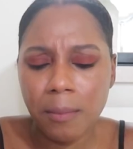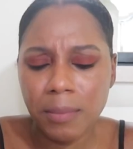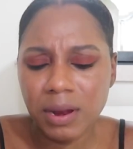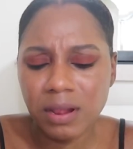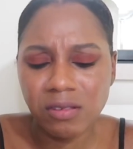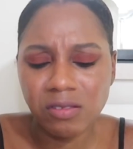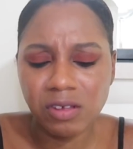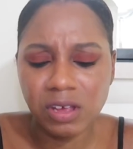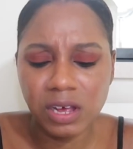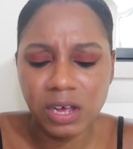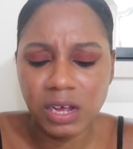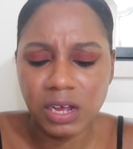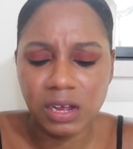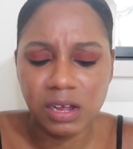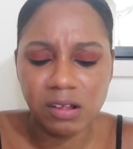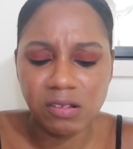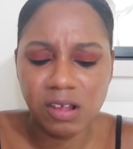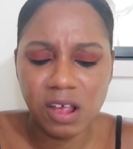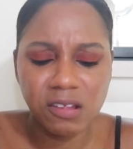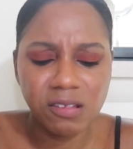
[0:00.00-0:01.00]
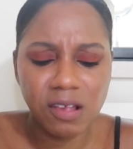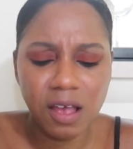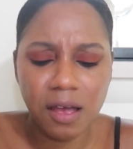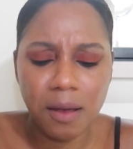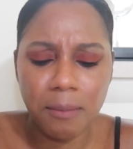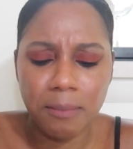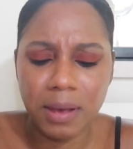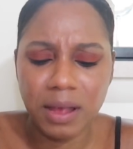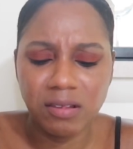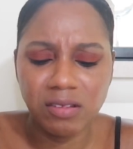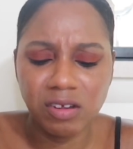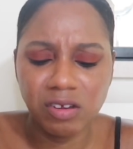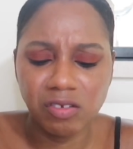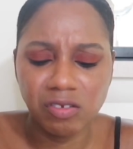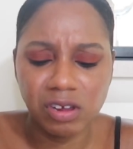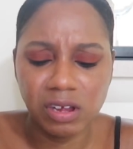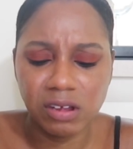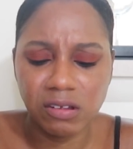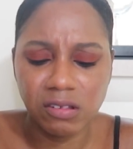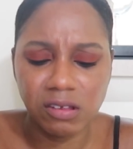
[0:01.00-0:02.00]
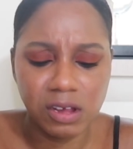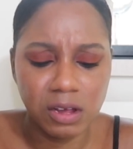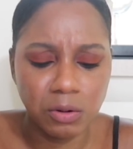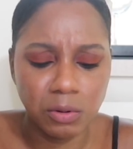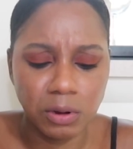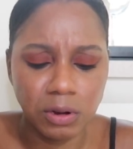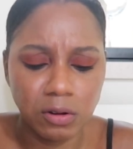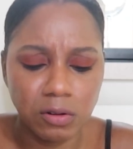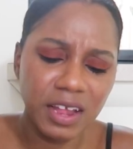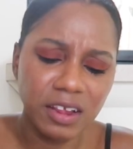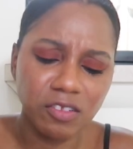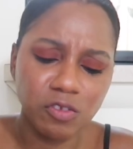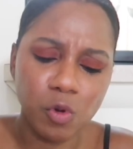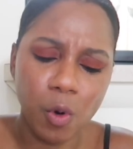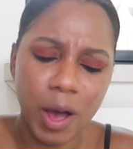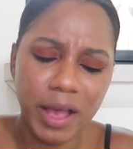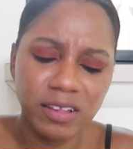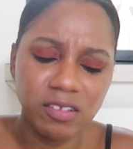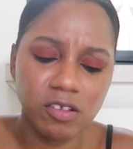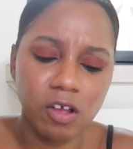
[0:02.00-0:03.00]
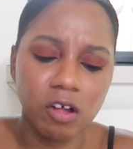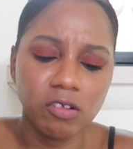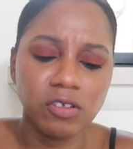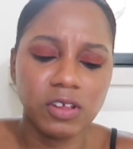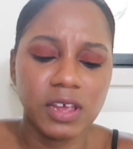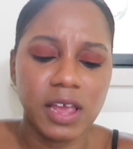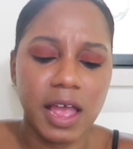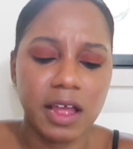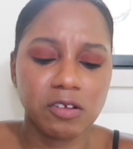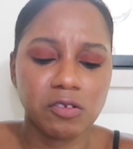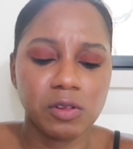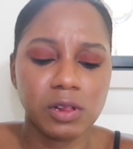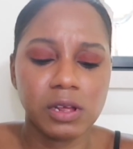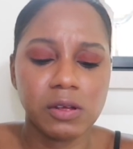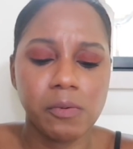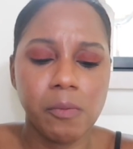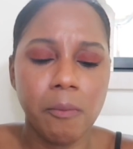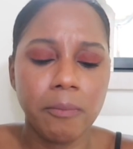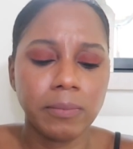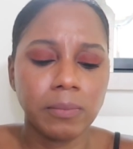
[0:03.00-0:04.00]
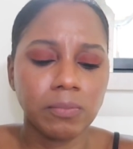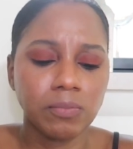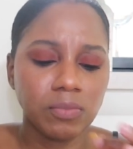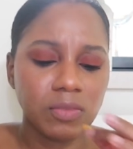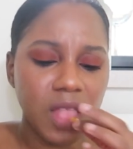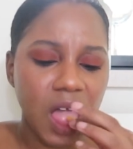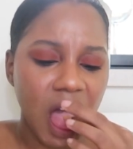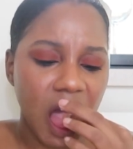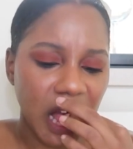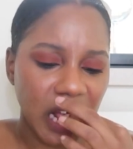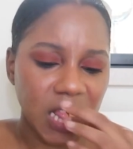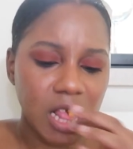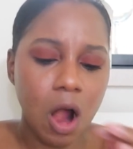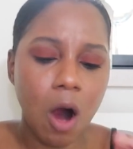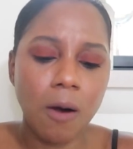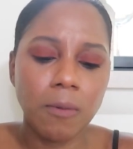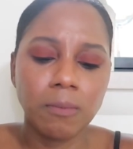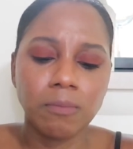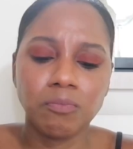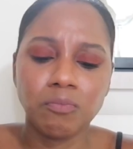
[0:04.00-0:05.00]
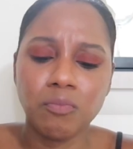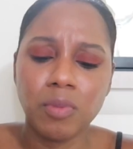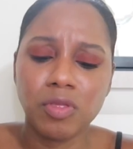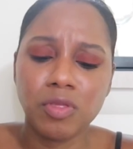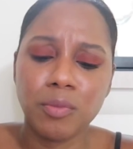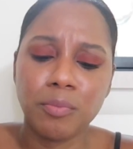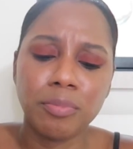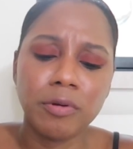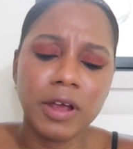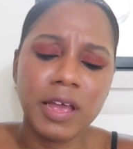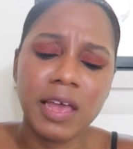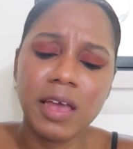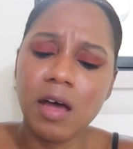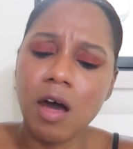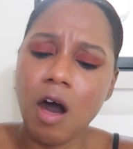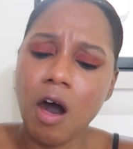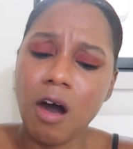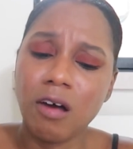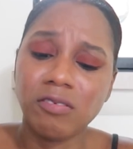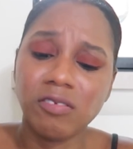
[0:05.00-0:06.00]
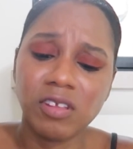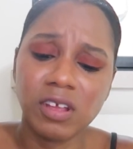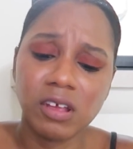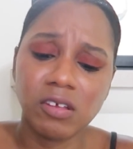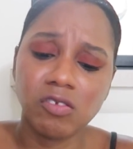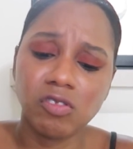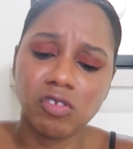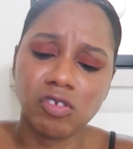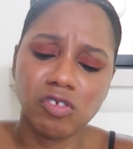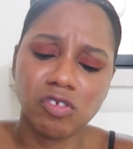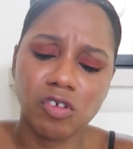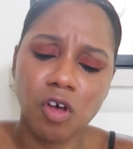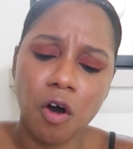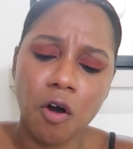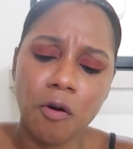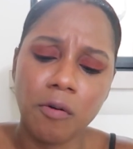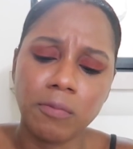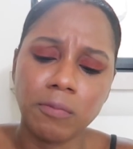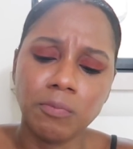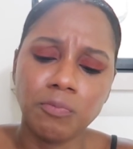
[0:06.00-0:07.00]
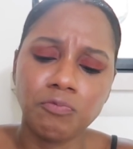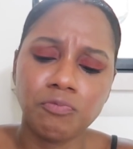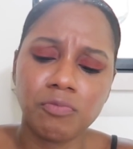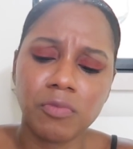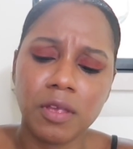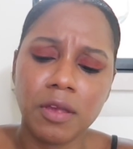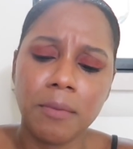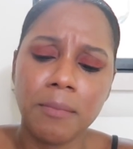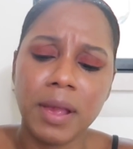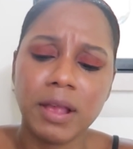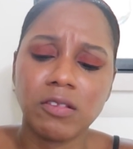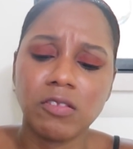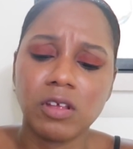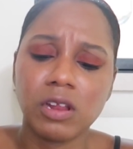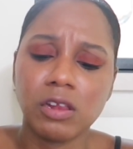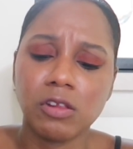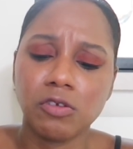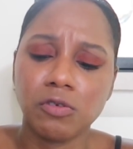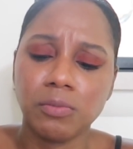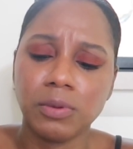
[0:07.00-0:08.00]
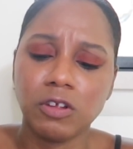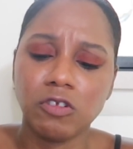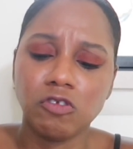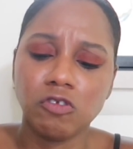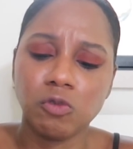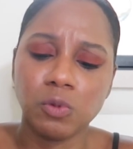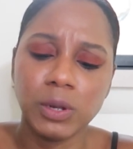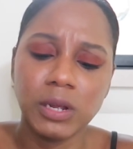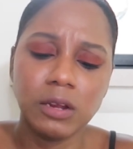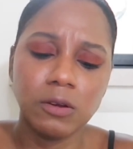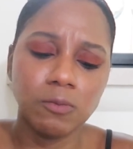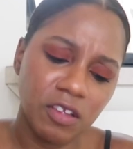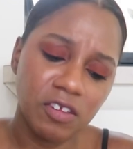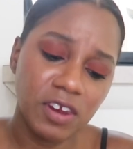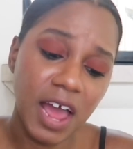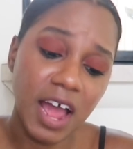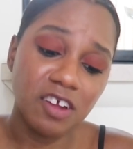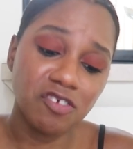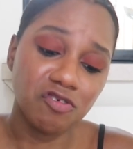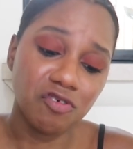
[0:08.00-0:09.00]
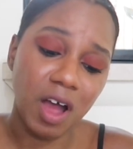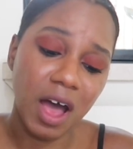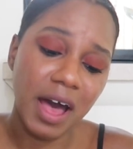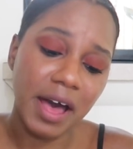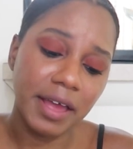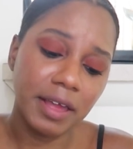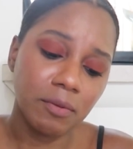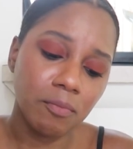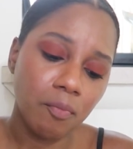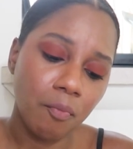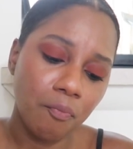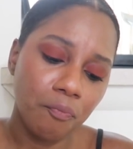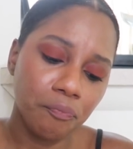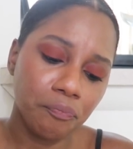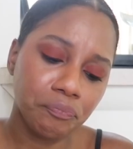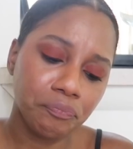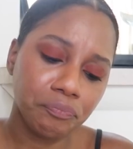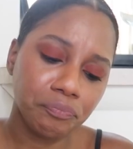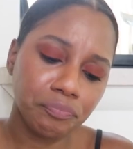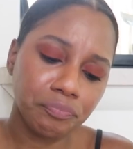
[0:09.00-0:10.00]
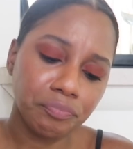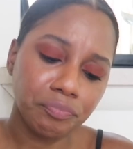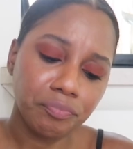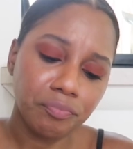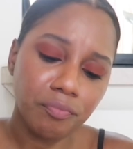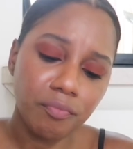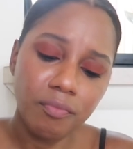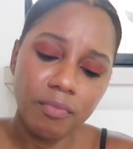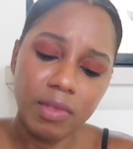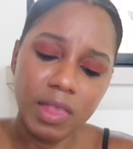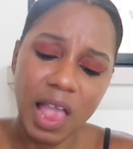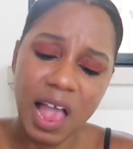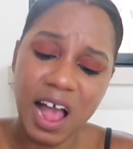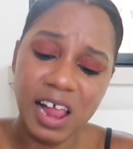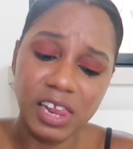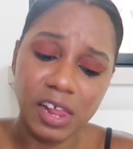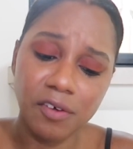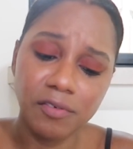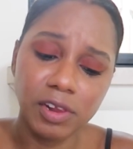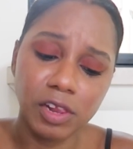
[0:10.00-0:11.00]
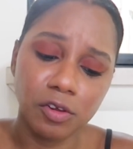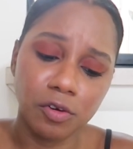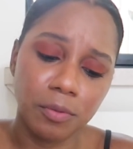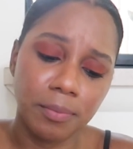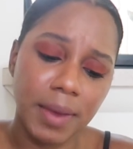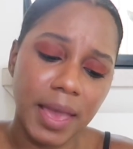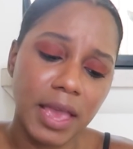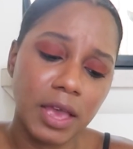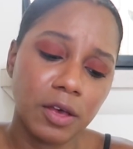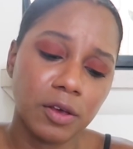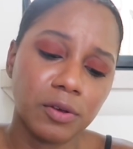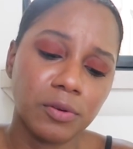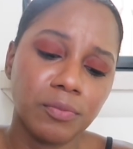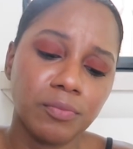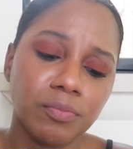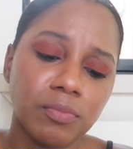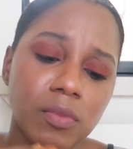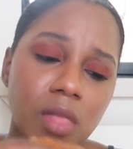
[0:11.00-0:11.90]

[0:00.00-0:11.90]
I mean, it's good. It tastes like a basic chicken sandwich. It's quite salty, actually. But the bread offsets the salt and makes it a little bit sweet. It's not dry. I love a little mayo.